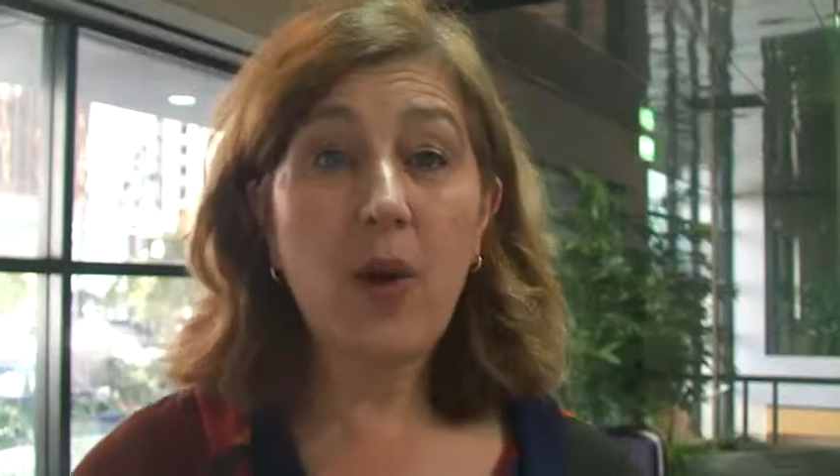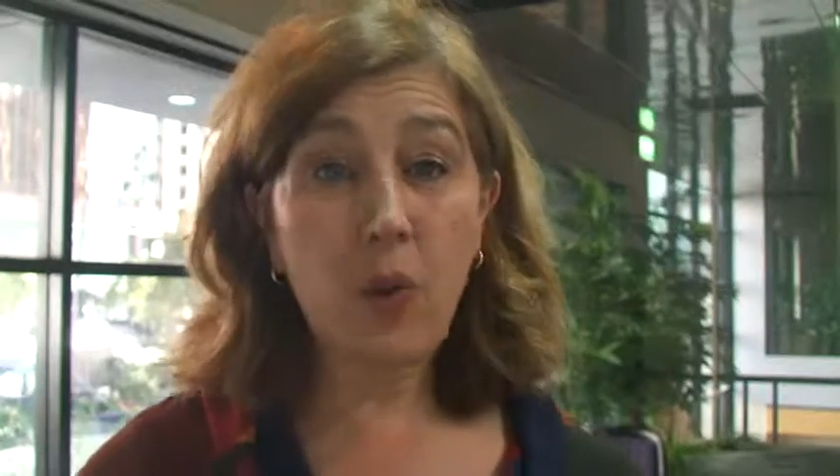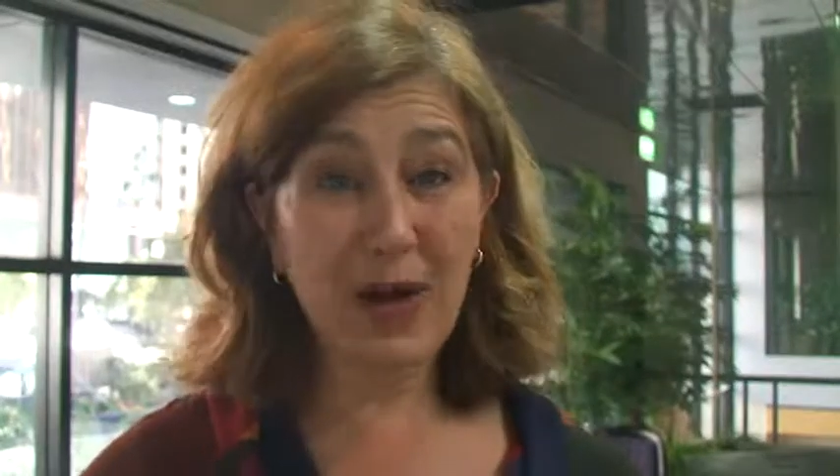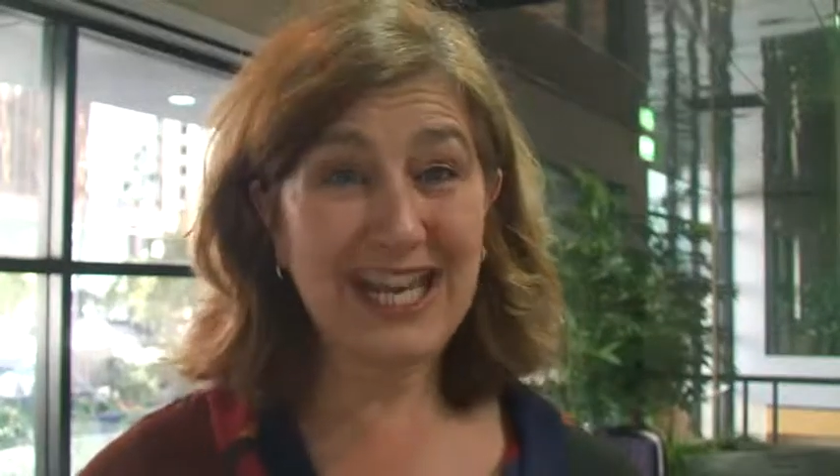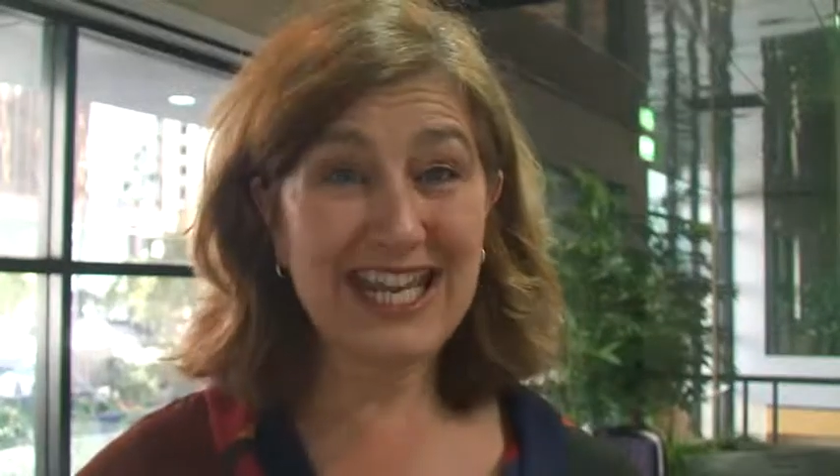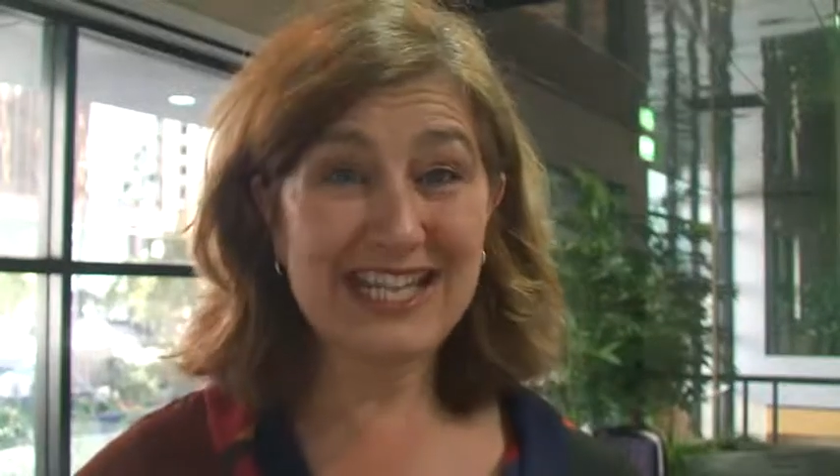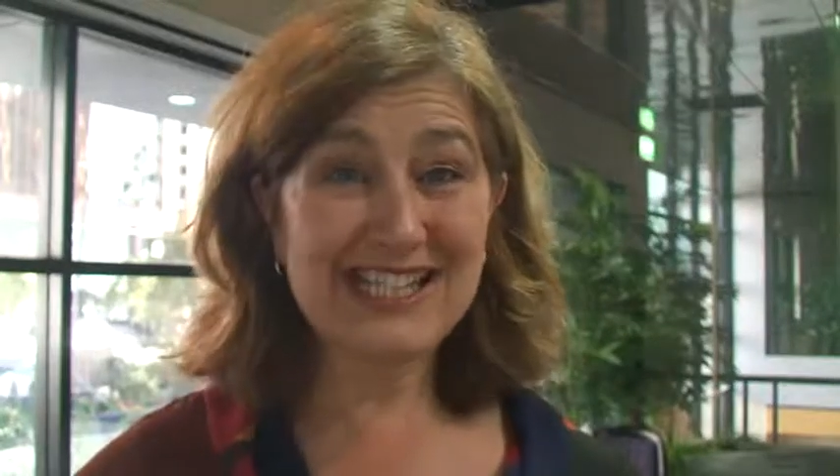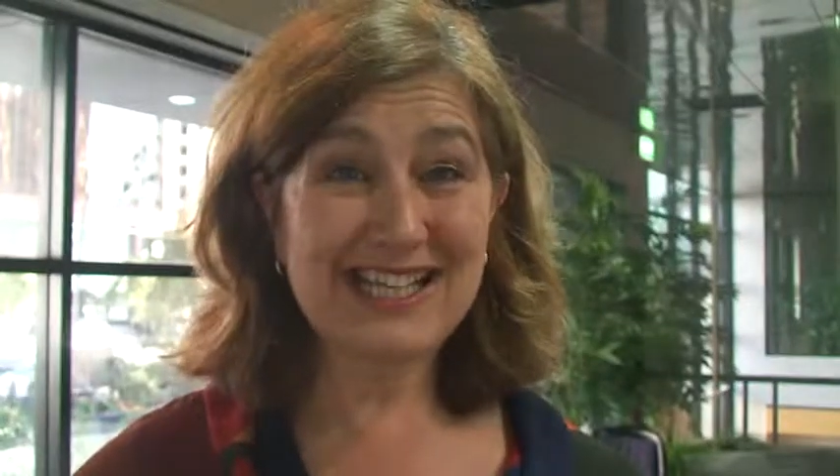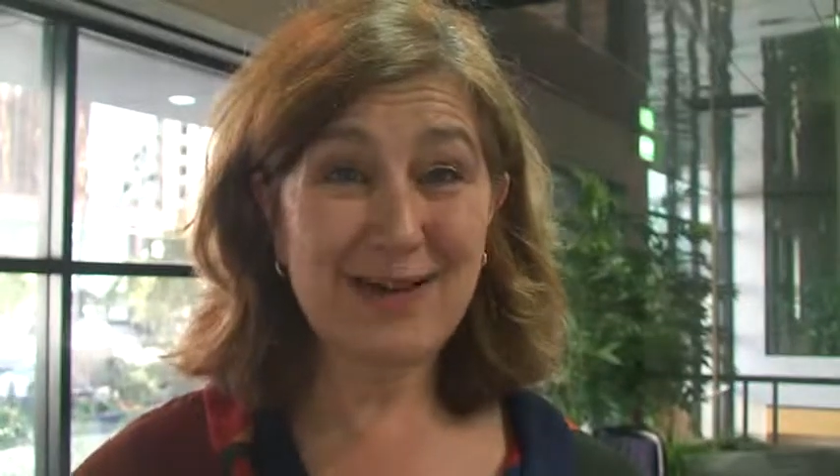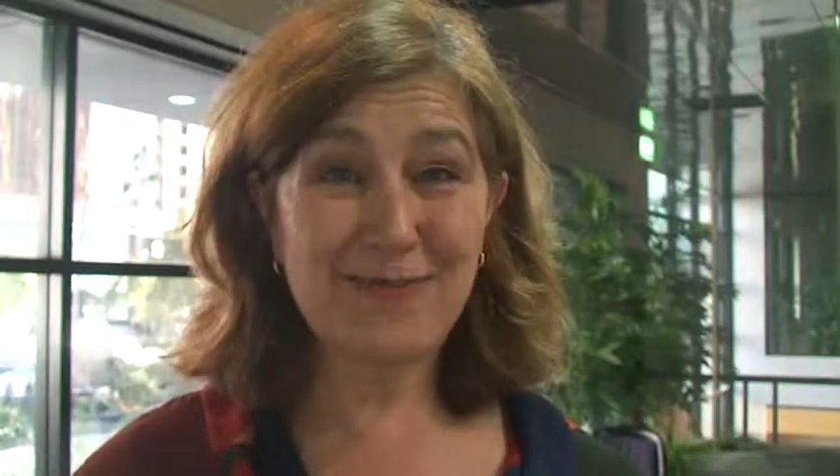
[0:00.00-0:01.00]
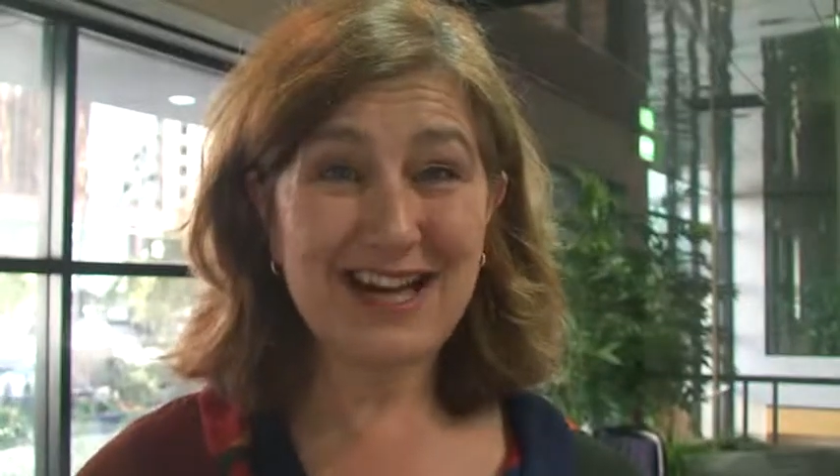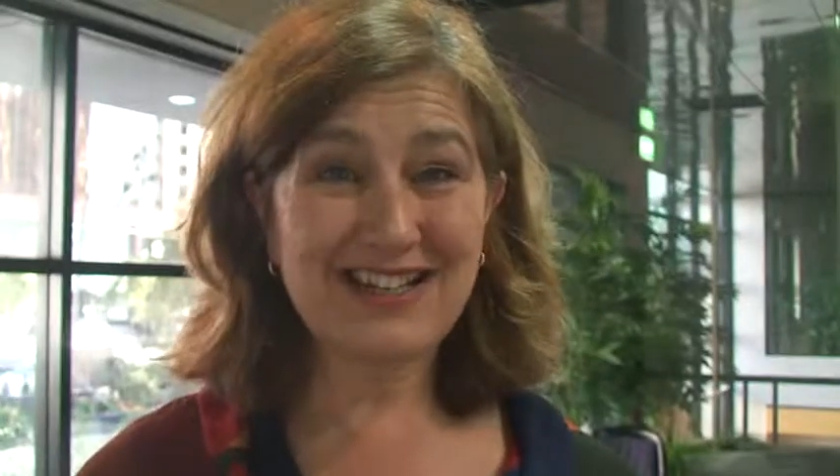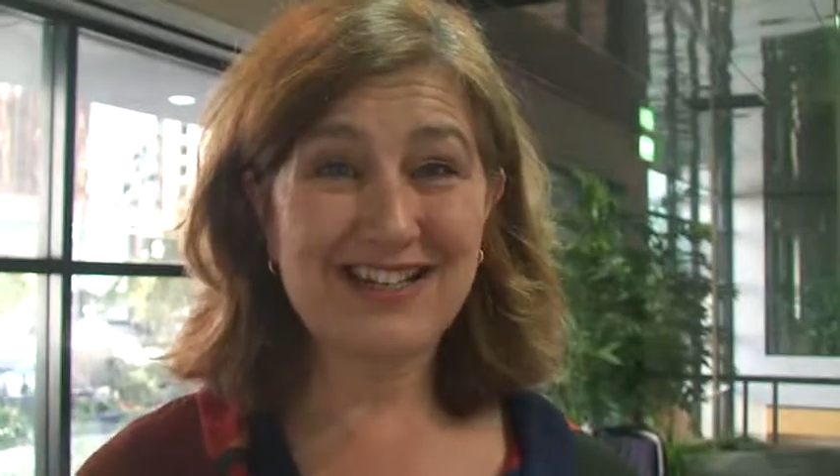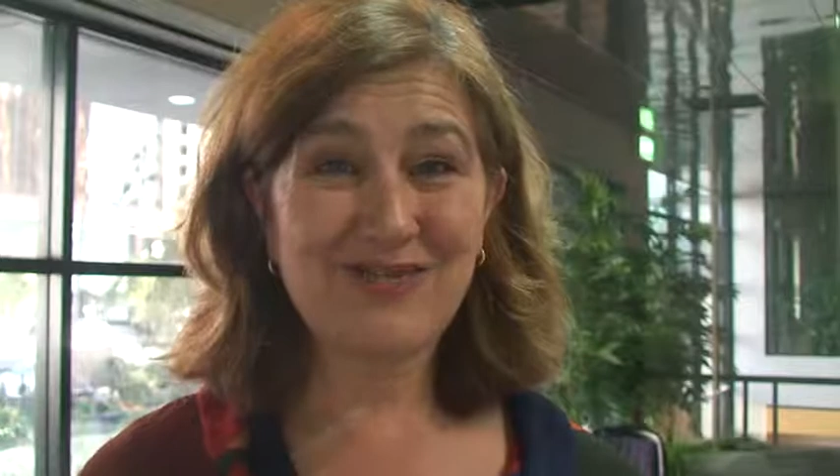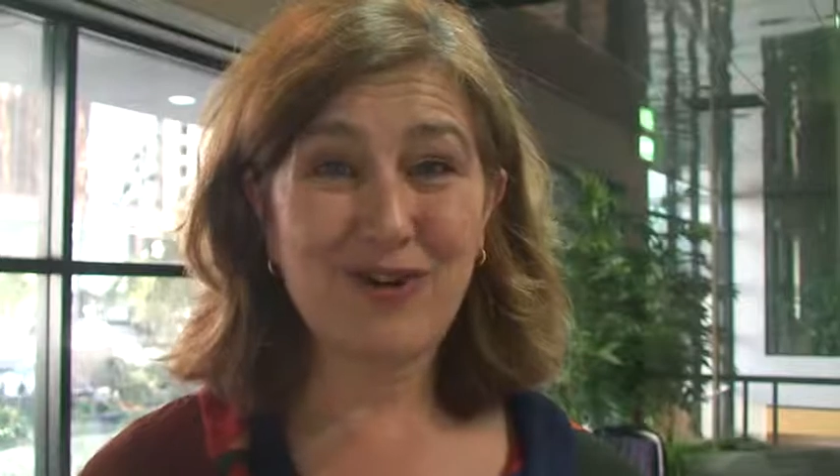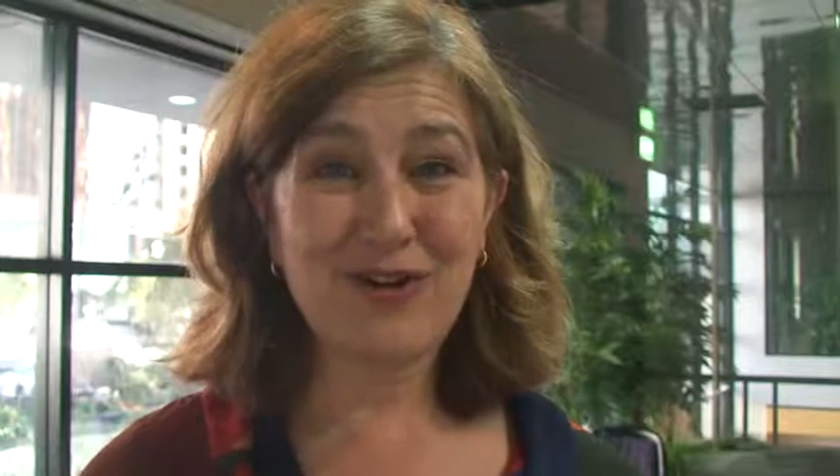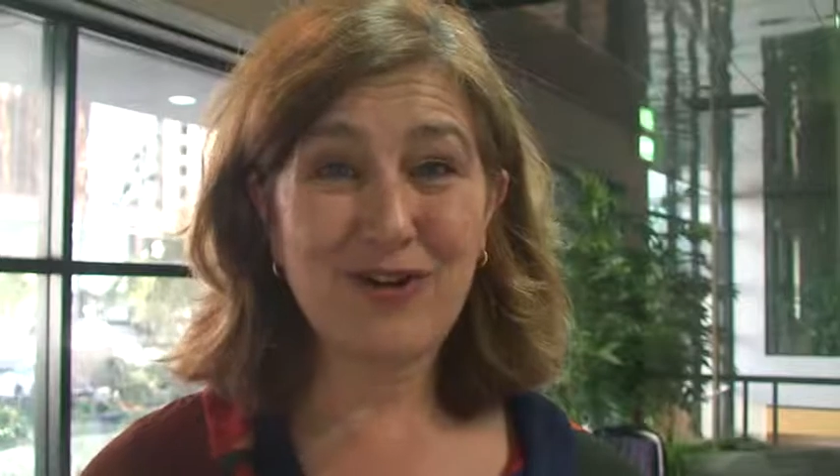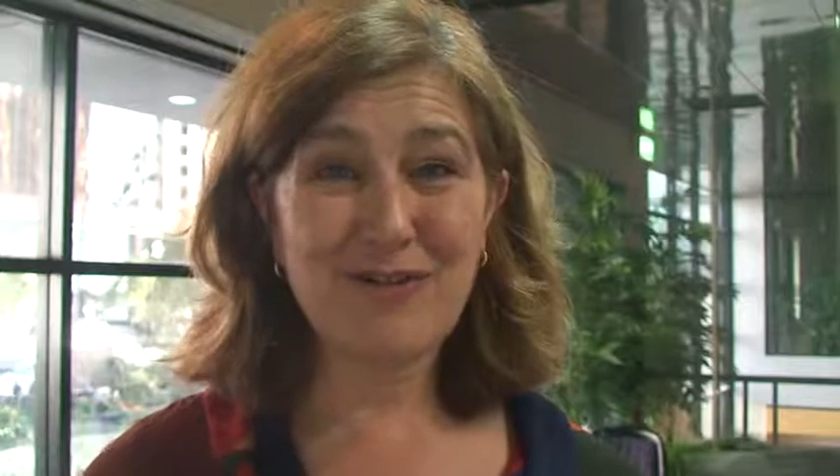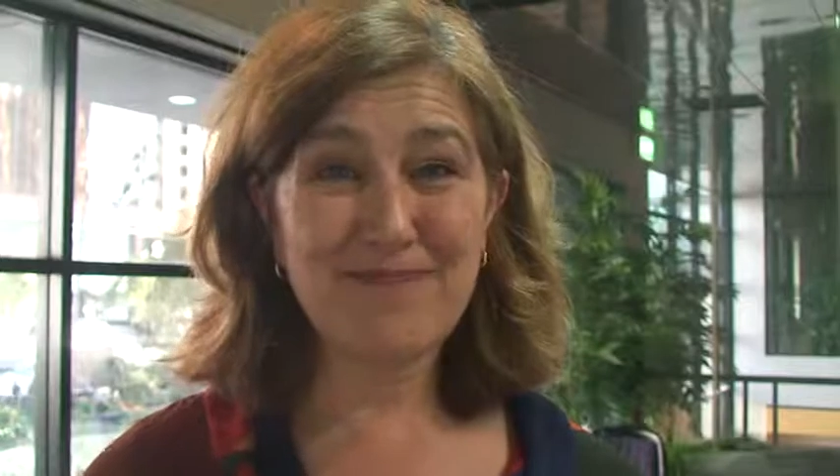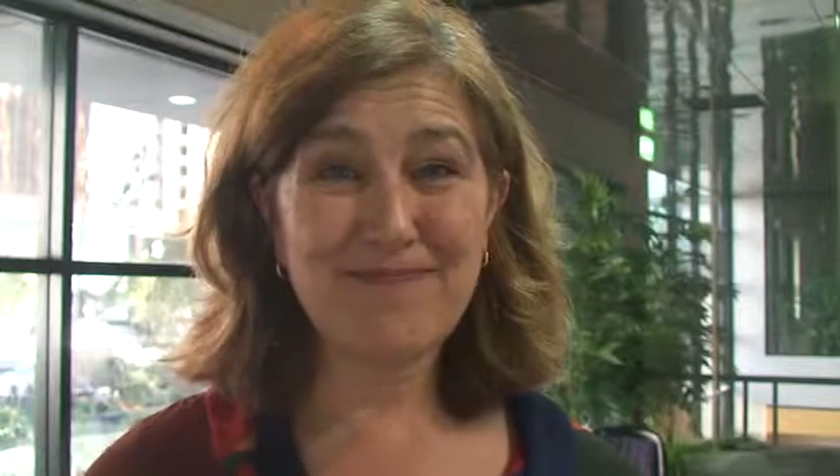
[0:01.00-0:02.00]
What is a practice
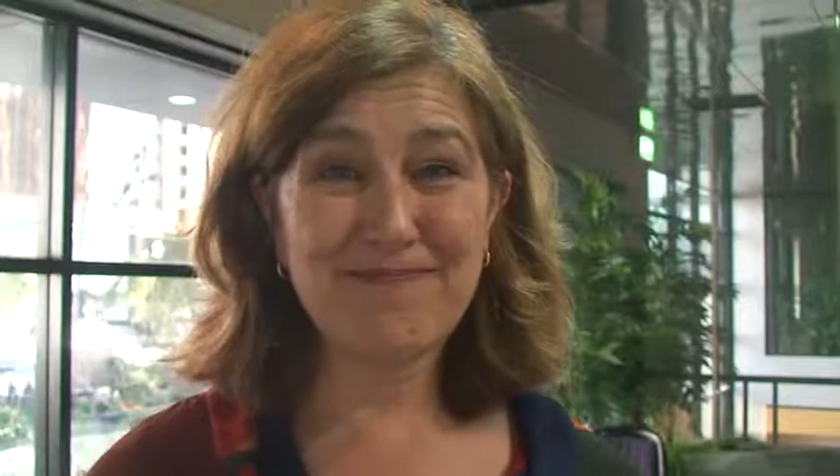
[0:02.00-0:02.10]
forum?